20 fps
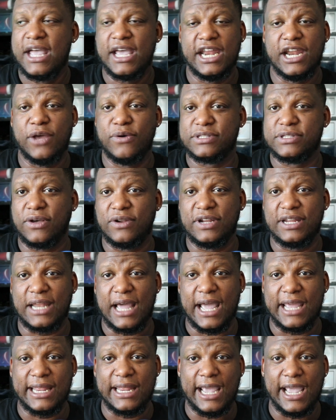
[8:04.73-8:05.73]
And it was only
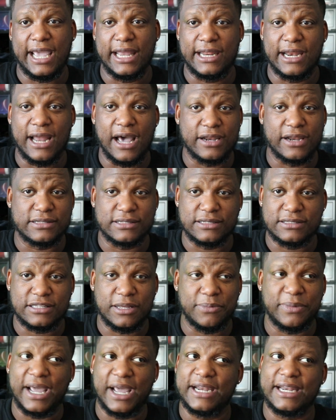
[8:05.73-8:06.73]
like $80 or
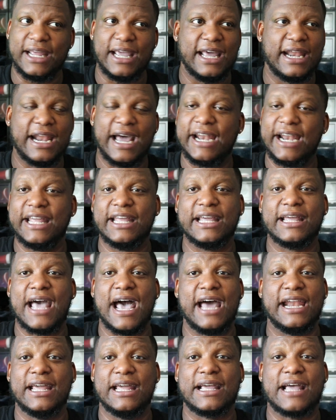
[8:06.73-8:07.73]
something like that. And I didn't,
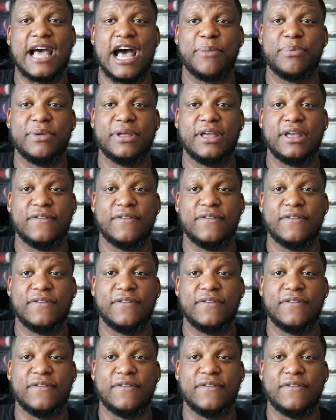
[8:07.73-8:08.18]
I didn't cop it.